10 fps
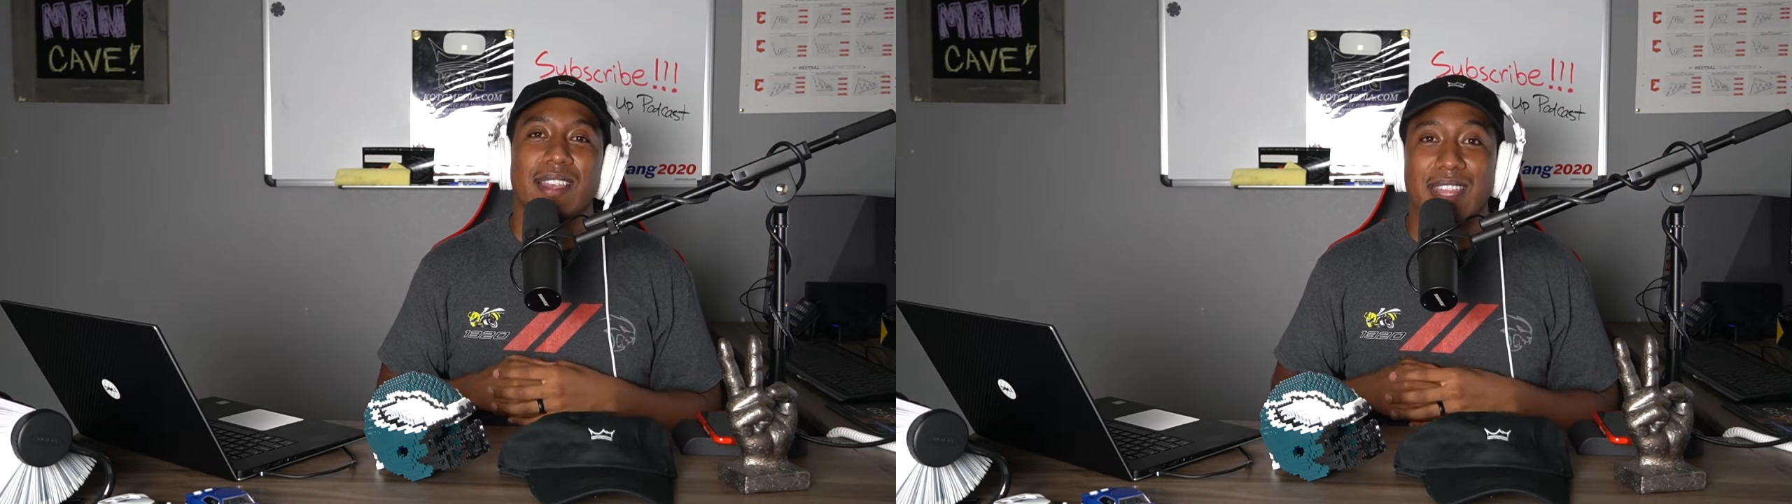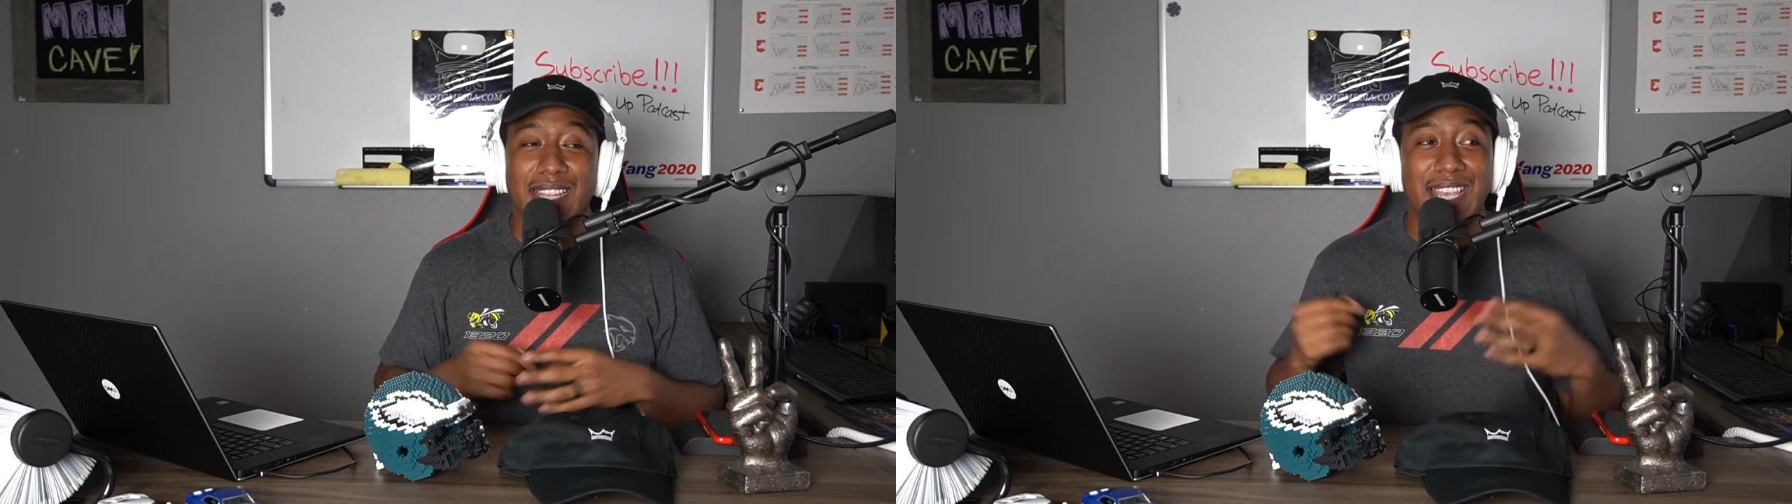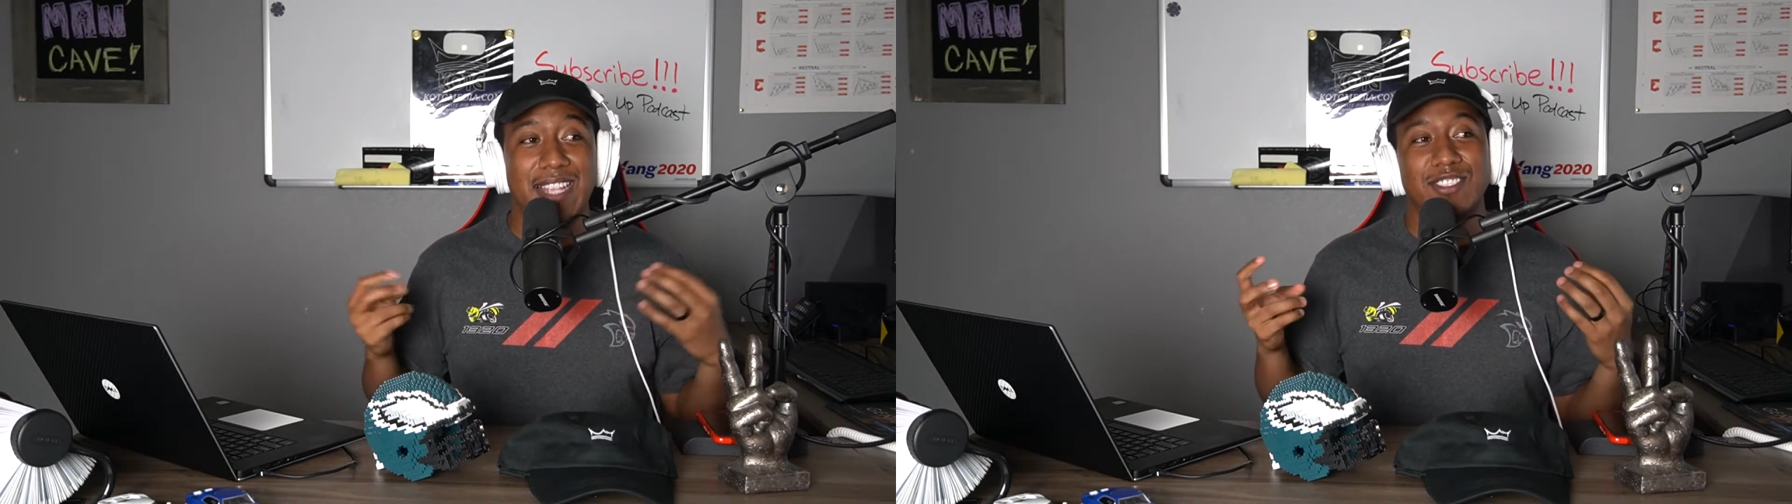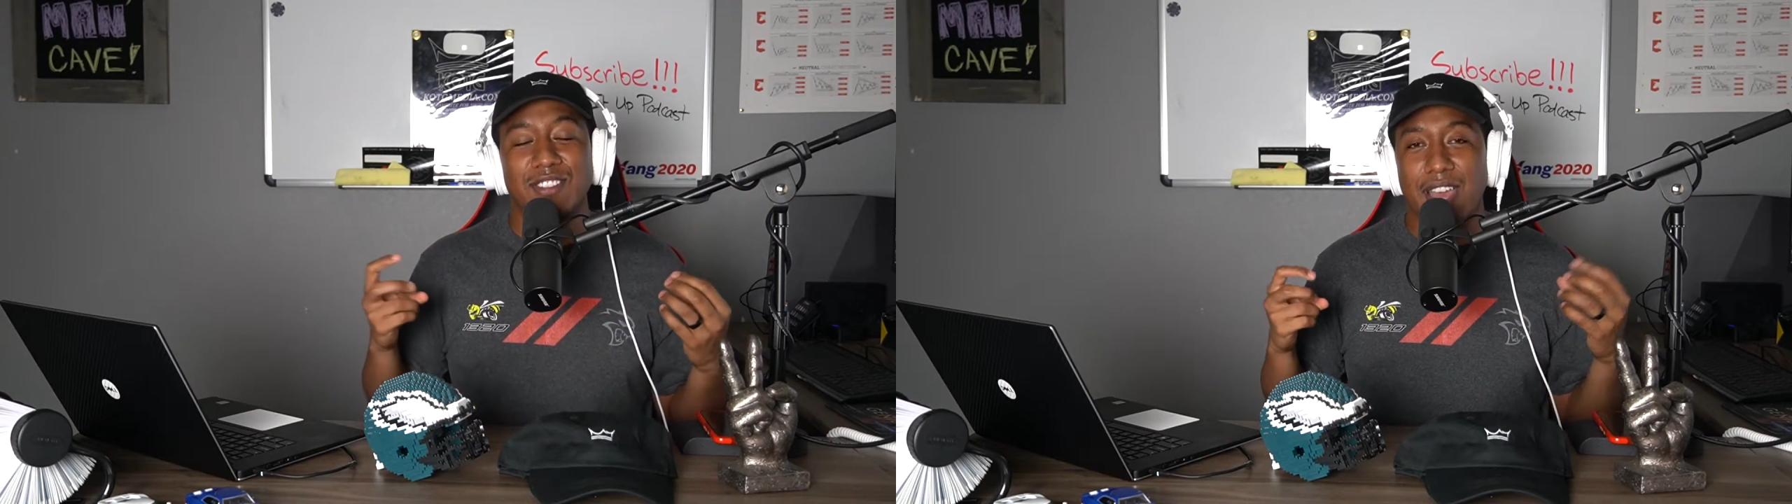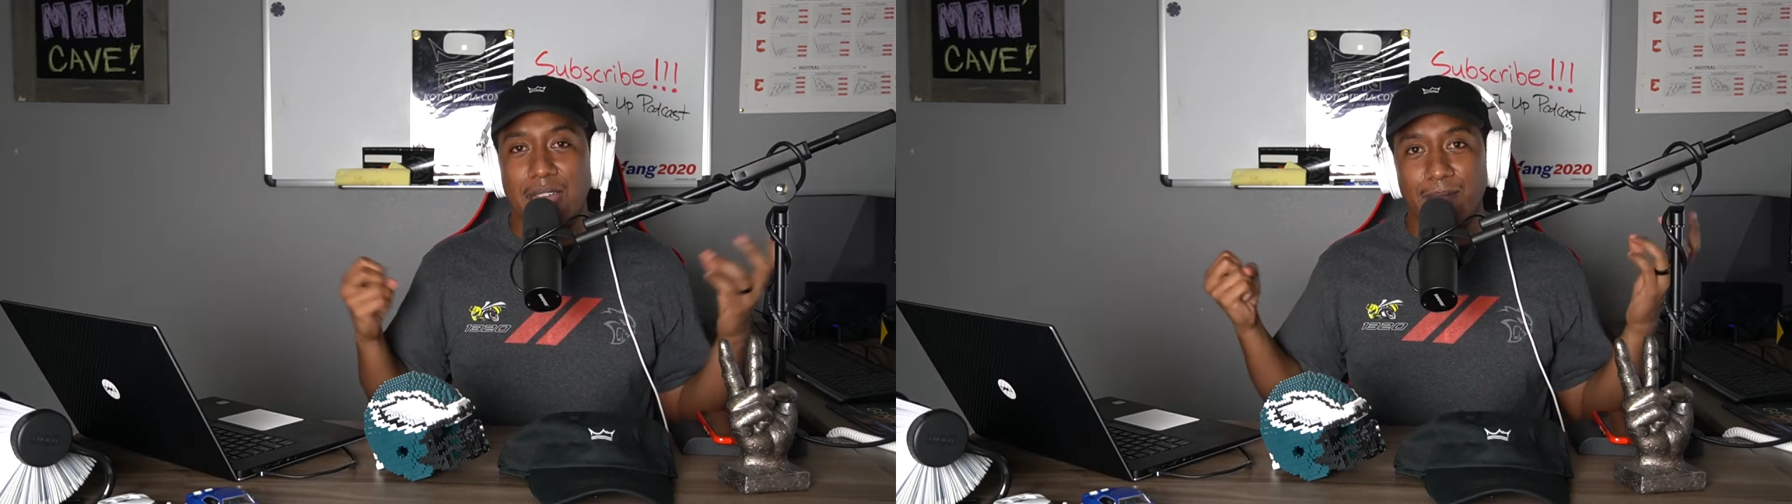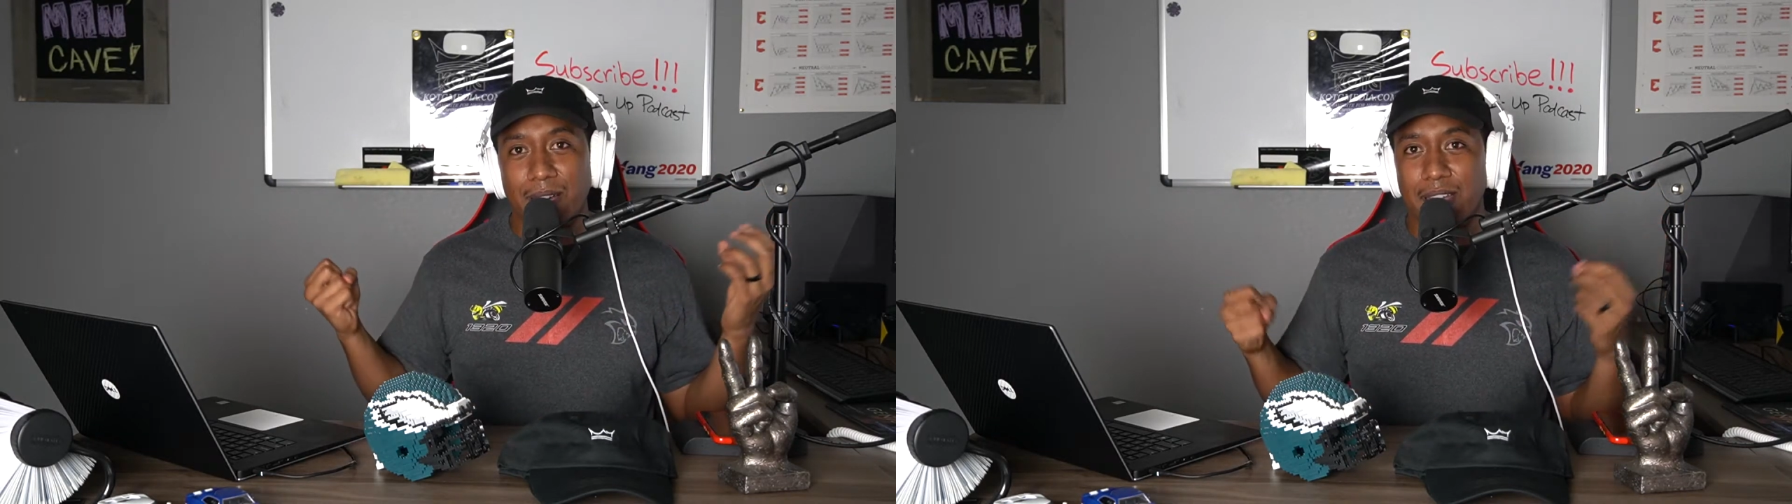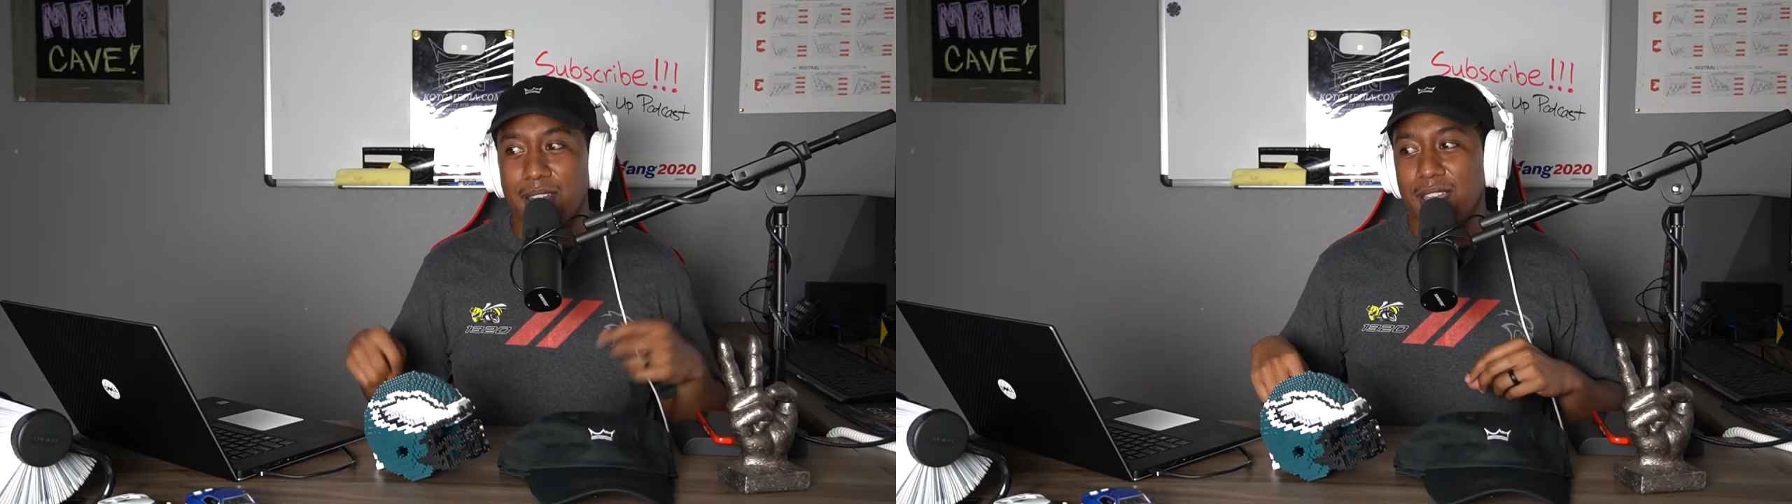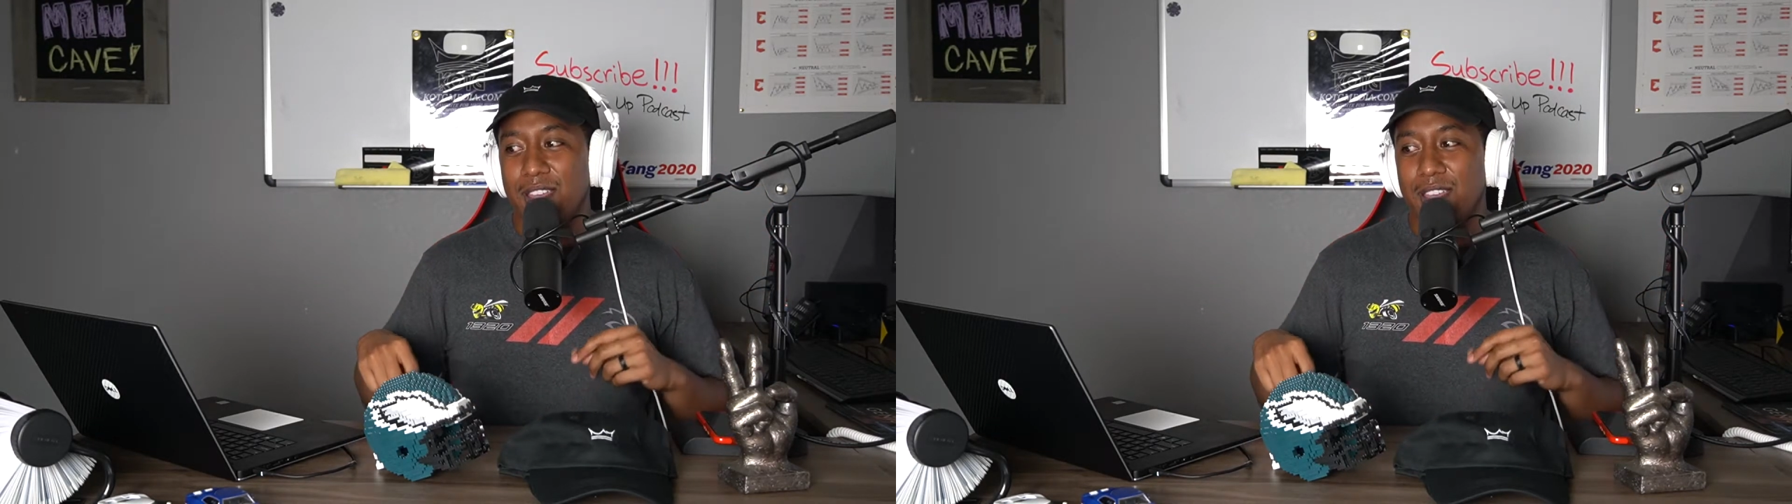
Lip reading: an intentional headbutt,